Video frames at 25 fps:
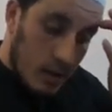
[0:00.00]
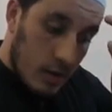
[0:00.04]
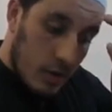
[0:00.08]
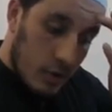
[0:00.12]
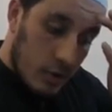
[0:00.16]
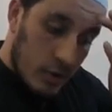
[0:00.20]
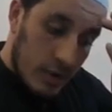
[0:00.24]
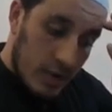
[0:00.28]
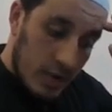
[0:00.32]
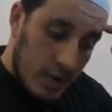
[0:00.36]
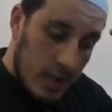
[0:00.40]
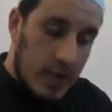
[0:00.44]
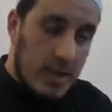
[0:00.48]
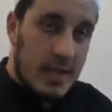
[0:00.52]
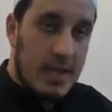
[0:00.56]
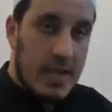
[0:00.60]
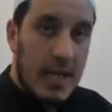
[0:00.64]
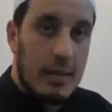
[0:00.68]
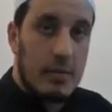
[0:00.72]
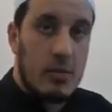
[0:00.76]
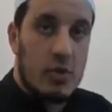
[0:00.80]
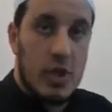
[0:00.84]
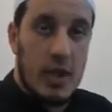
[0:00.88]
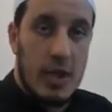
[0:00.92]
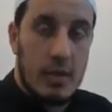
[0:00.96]
So he said the
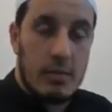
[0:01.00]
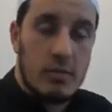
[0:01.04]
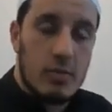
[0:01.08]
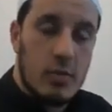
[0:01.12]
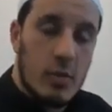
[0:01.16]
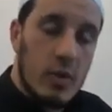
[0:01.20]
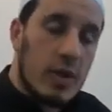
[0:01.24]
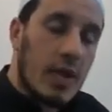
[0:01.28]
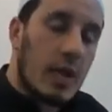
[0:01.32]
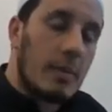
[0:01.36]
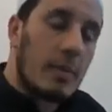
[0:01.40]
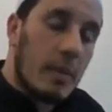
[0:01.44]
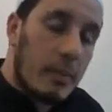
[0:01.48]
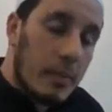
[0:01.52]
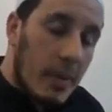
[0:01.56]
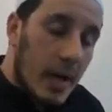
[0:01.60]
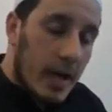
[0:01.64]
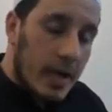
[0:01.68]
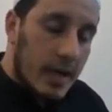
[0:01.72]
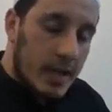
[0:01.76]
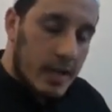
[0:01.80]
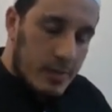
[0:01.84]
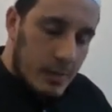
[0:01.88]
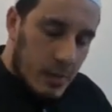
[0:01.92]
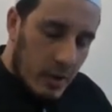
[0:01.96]
same to him, will come a
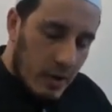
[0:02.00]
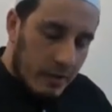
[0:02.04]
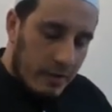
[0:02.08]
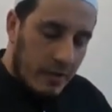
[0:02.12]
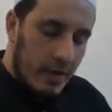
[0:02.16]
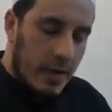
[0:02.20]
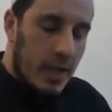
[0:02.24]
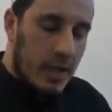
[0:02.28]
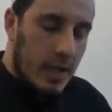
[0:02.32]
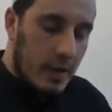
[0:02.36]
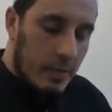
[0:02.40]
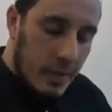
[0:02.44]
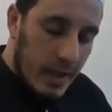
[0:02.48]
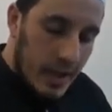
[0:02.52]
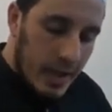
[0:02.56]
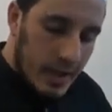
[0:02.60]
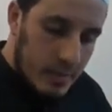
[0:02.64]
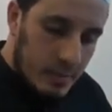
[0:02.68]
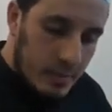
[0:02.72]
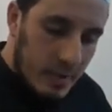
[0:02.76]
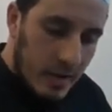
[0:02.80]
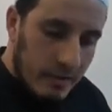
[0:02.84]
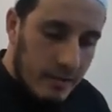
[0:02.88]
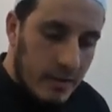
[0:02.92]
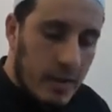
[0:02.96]
pious prophet and a pious
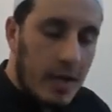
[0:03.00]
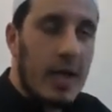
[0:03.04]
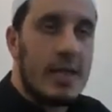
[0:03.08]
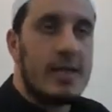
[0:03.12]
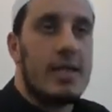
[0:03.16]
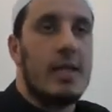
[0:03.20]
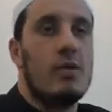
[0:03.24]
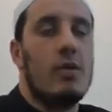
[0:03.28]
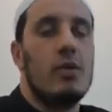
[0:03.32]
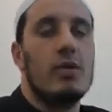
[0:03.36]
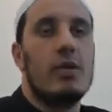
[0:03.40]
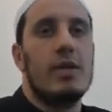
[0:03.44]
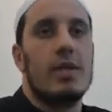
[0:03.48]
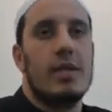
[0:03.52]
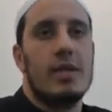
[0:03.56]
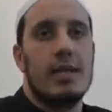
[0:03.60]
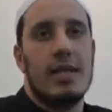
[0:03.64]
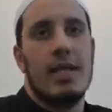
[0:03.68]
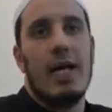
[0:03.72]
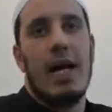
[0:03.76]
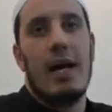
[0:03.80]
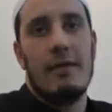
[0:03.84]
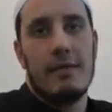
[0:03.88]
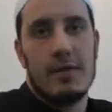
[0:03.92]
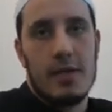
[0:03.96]
brother. And then who did he
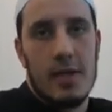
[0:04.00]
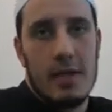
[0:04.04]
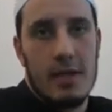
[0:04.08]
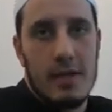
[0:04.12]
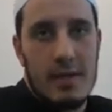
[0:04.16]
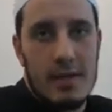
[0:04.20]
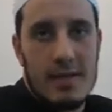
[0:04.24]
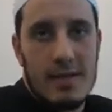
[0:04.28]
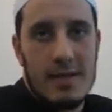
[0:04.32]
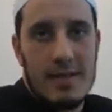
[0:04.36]
say after?